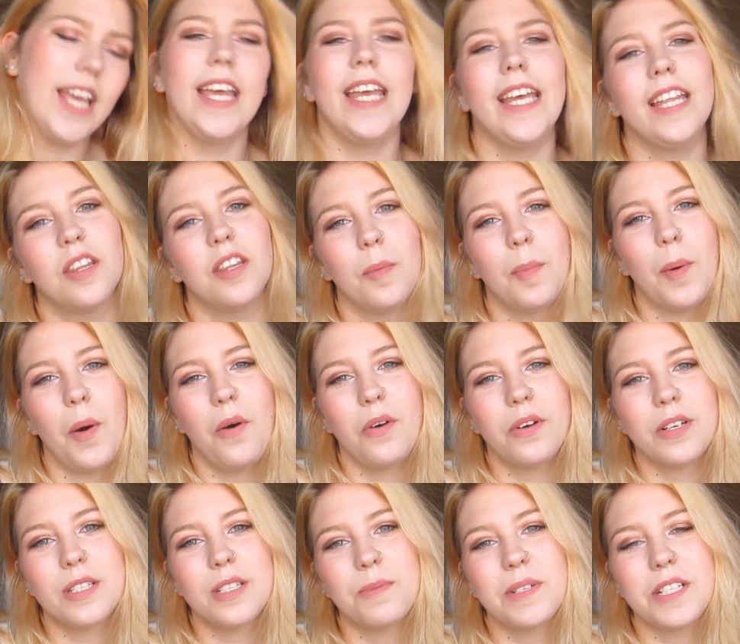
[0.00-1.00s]
in the
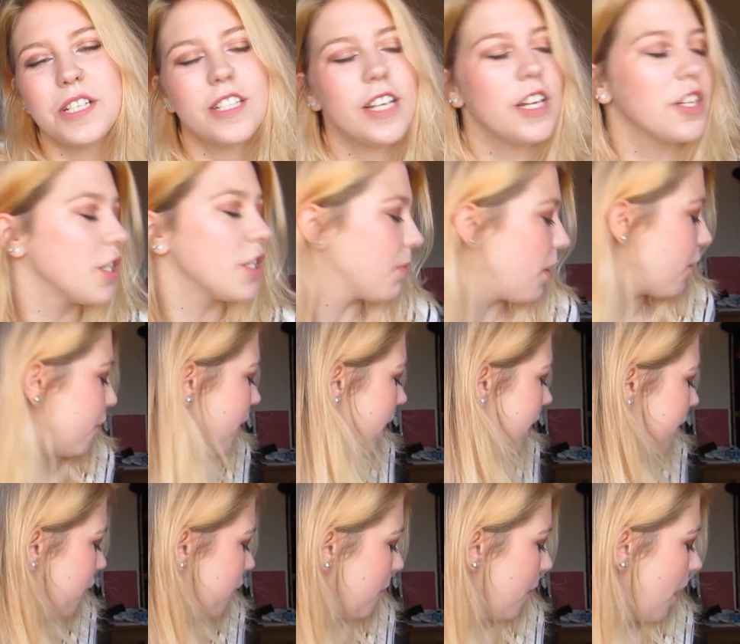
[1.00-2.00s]
box, which is actually my favourite